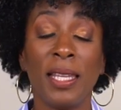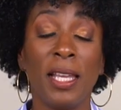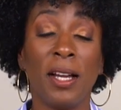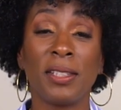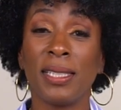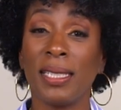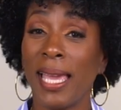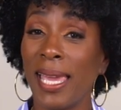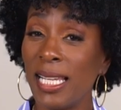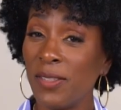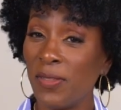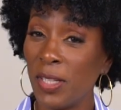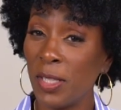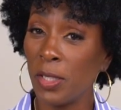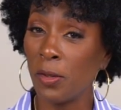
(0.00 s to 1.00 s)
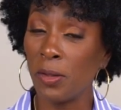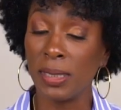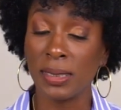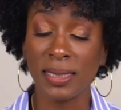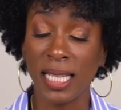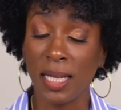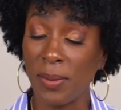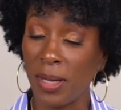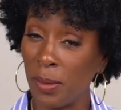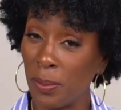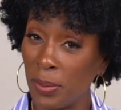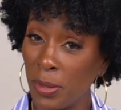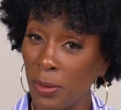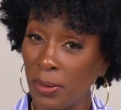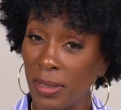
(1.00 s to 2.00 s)
Now today's video is not
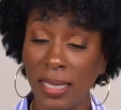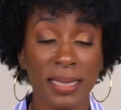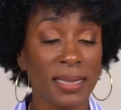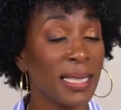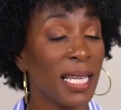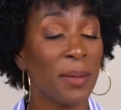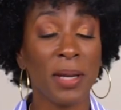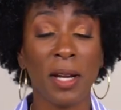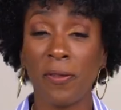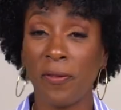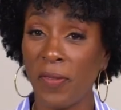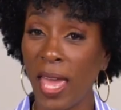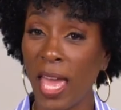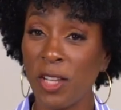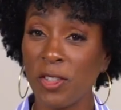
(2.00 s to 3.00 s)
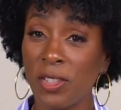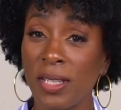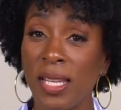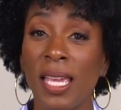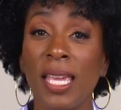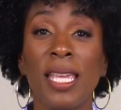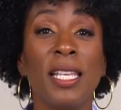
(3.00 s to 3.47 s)
about beauty, it's not about fashion,